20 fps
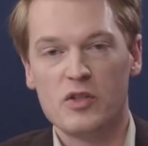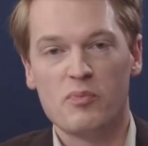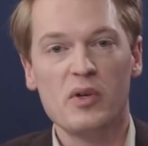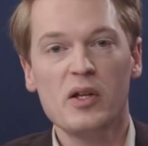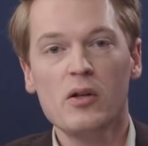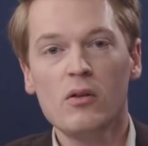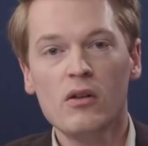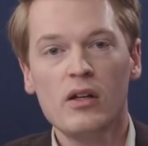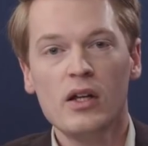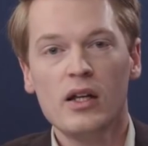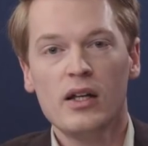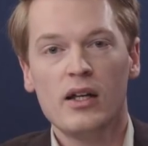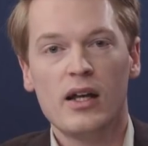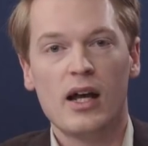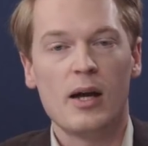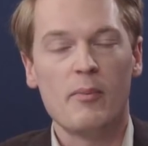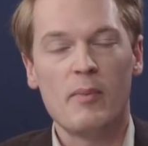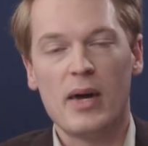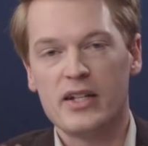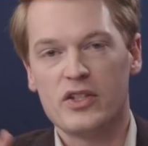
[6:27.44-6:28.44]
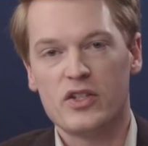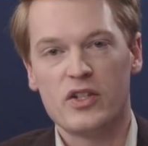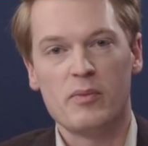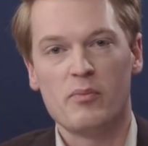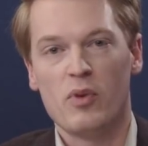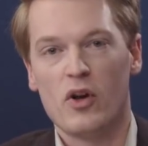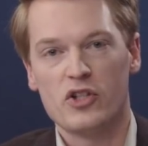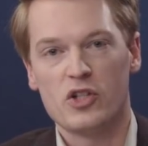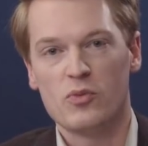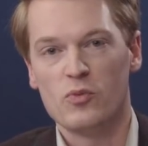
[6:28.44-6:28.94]
bill makes it
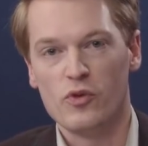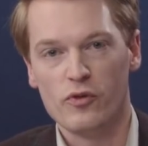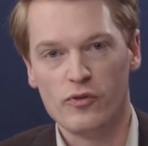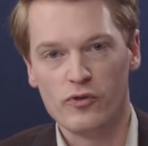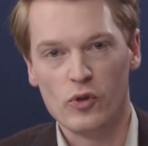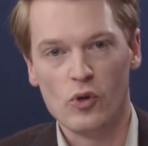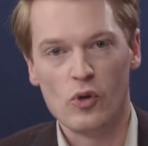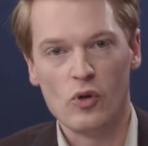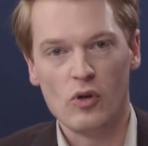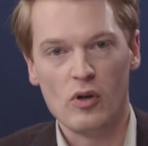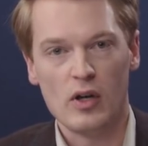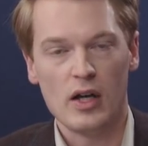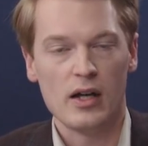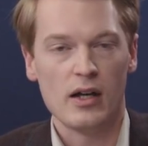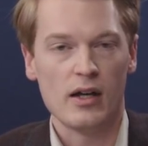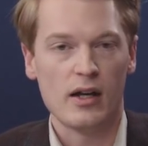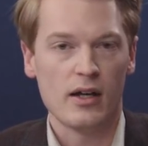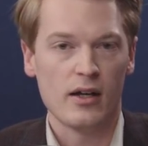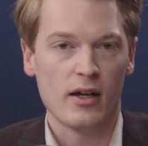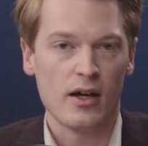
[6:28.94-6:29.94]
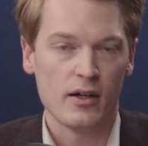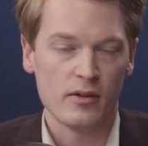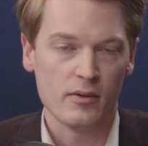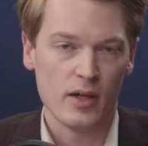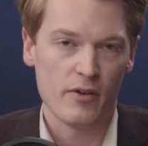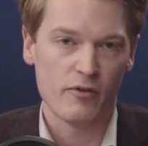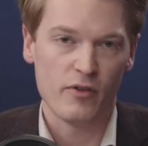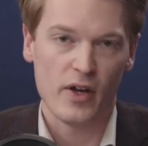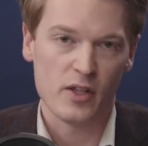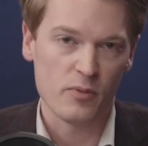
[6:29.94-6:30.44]
impossible for
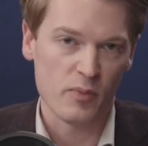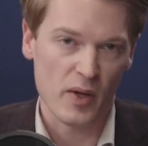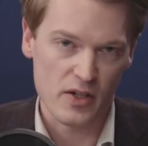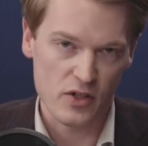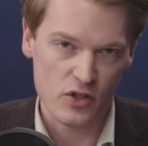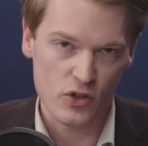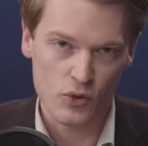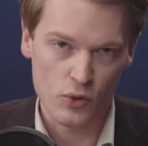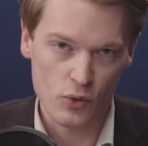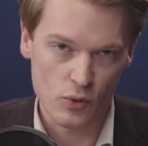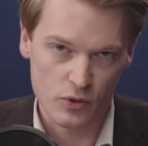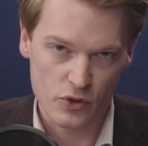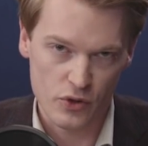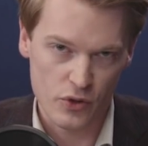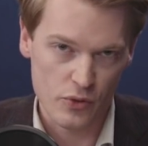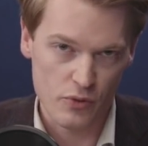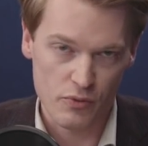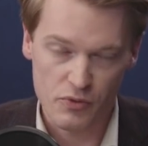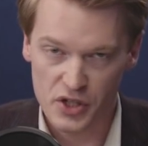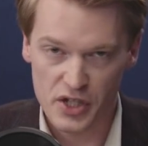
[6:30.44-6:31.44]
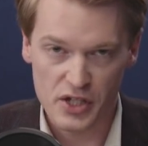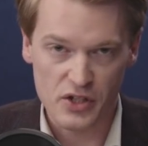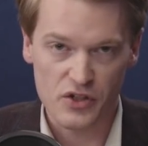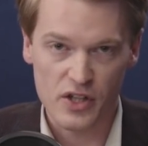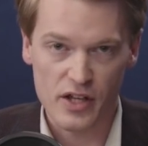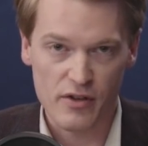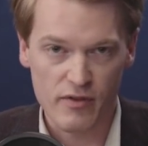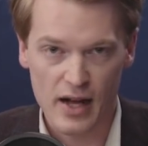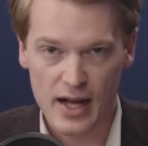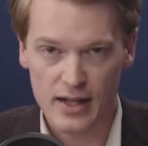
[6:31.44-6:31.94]
a faith-based school to teach
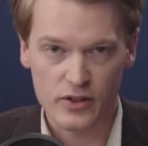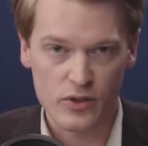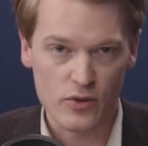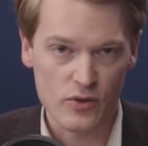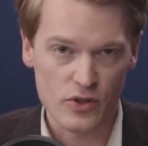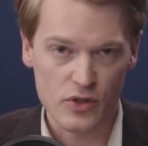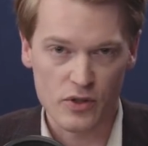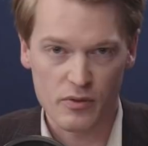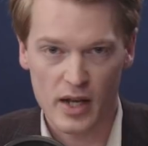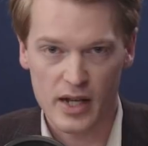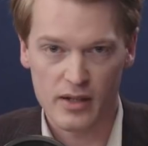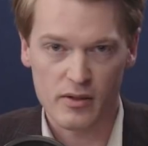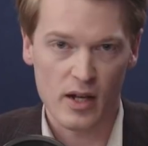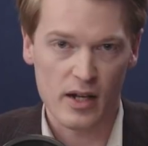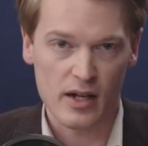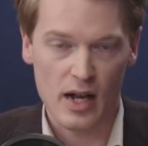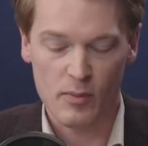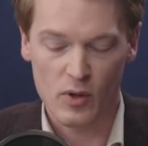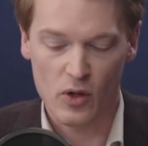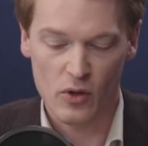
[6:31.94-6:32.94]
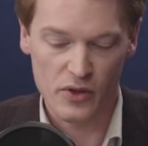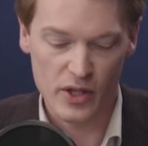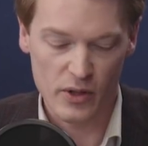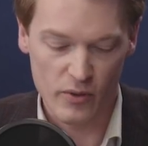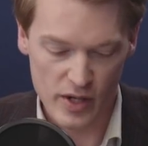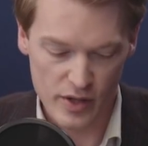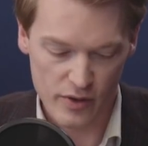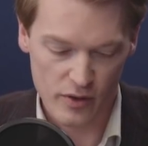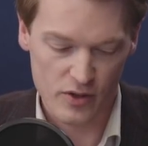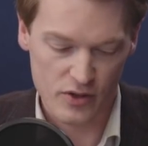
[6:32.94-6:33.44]
their values and uphold
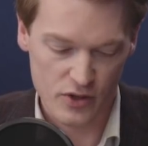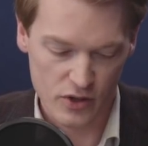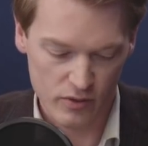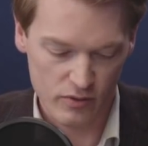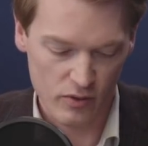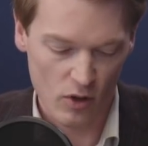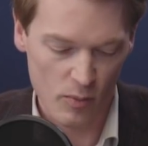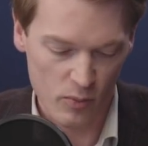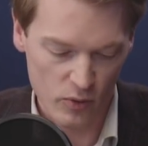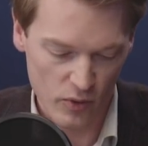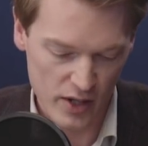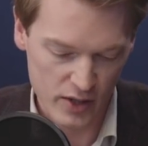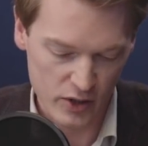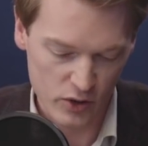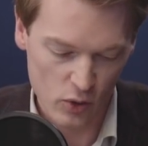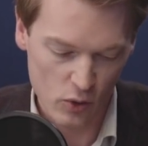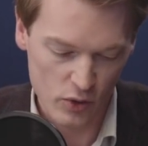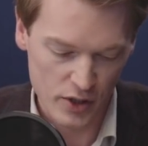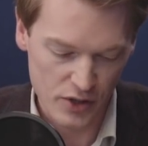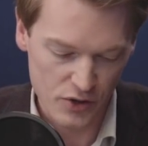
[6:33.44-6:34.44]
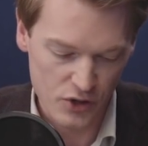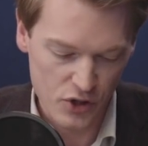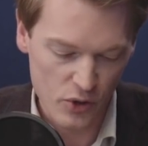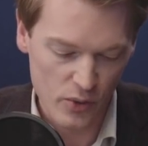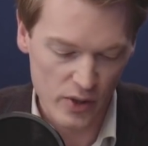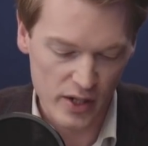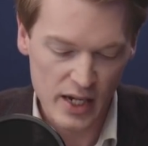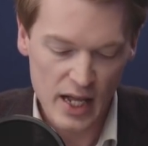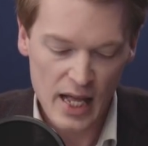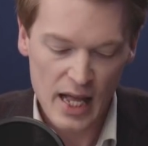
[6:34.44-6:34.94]
their ethos and operate according
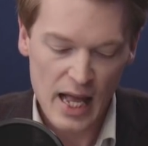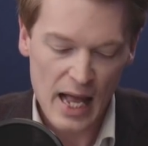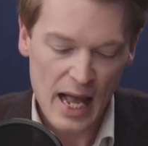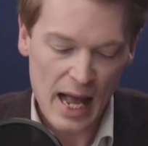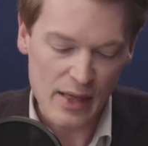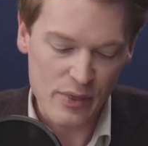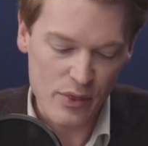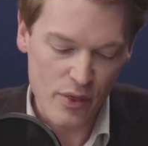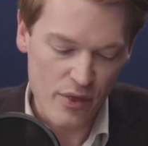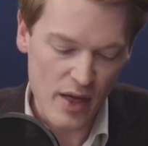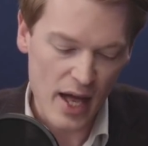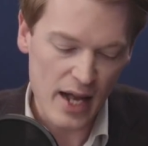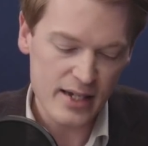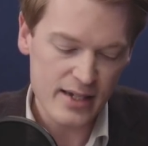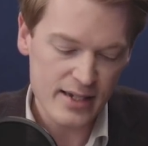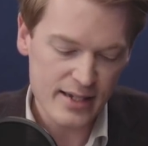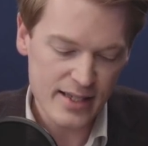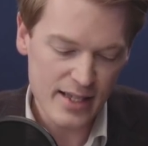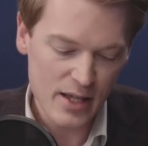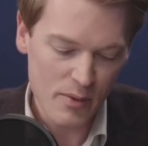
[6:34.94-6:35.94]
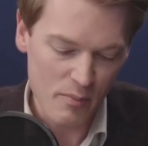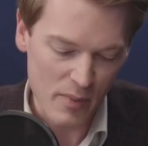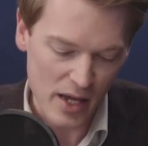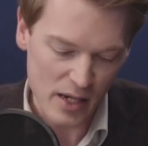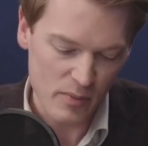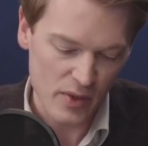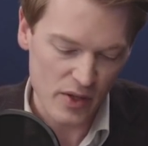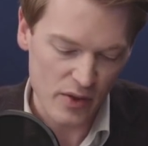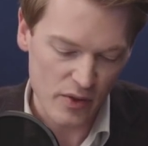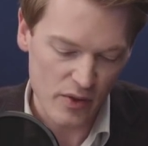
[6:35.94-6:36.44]
to it. And that is the
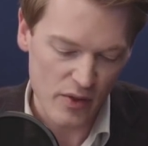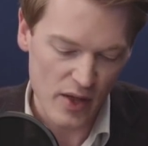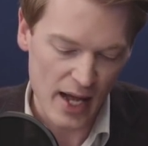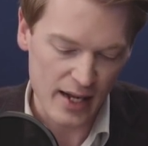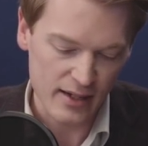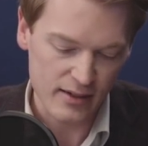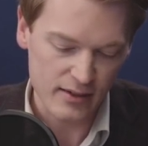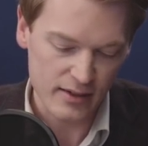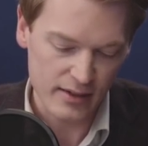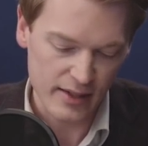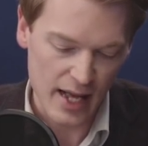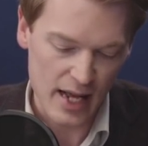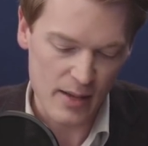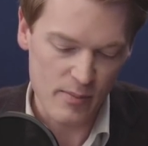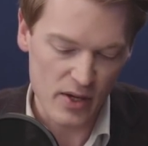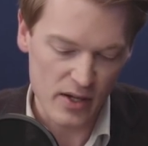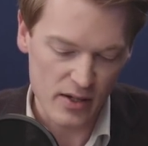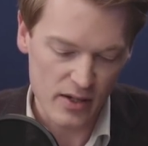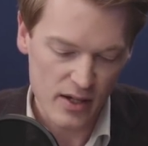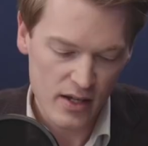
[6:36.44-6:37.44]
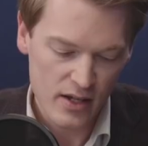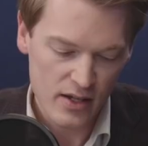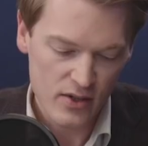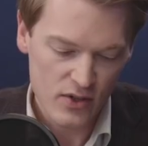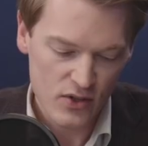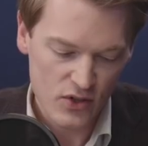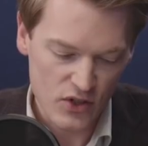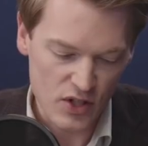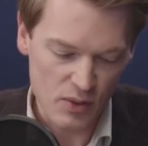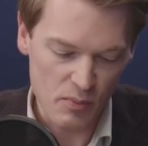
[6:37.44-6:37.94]
amendment that Labor
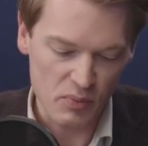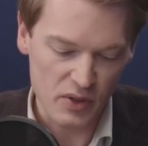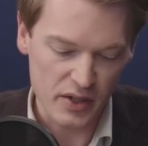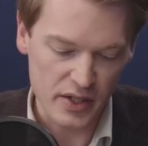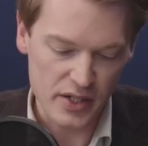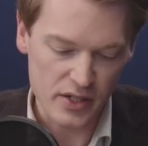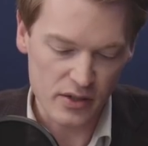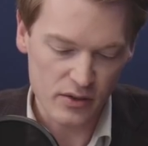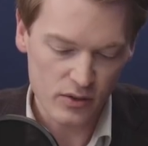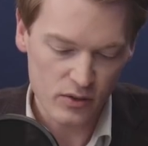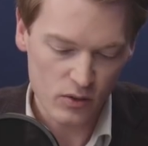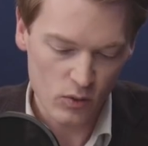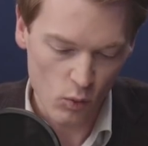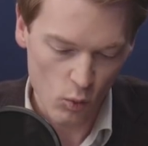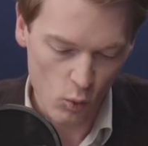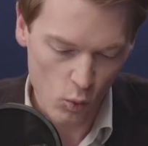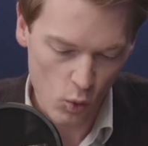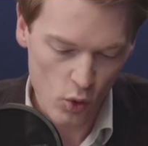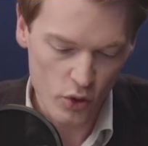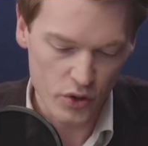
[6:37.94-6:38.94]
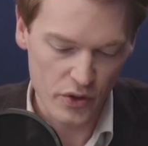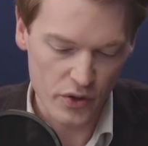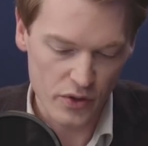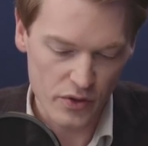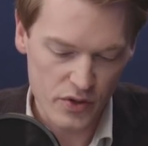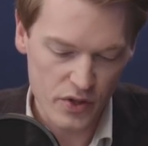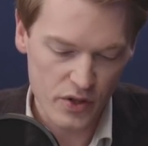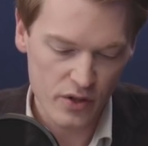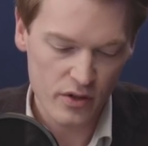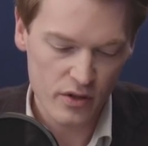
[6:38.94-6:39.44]
simply
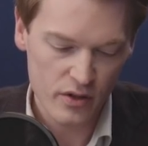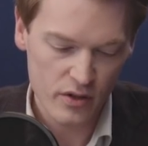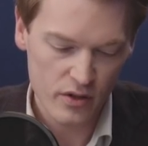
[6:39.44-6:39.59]
wouldn't